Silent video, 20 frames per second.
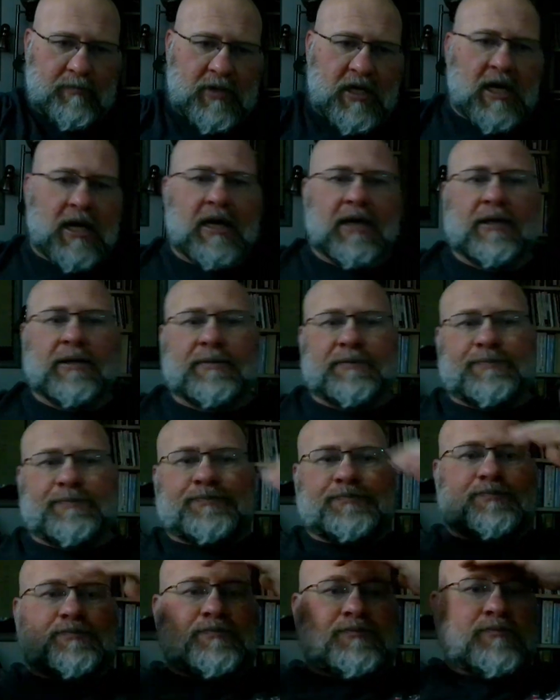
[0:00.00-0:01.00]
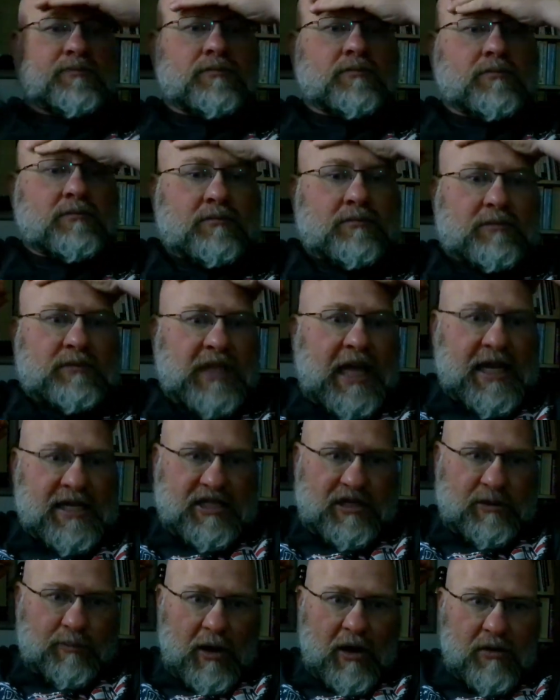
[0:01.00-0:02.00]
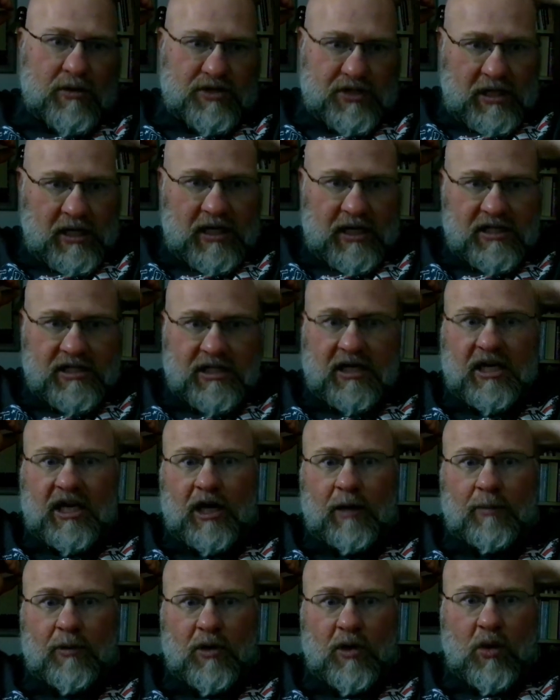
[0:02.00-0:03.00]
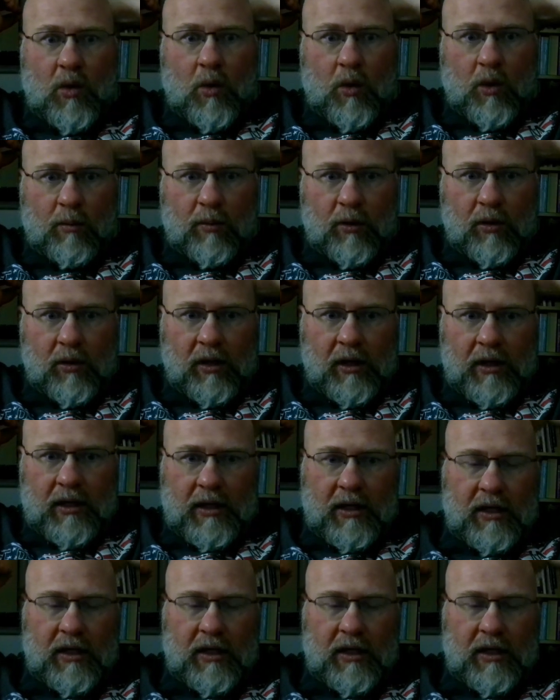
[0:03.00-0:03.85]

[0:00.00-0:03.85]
I suppose it is a cup and core bullet.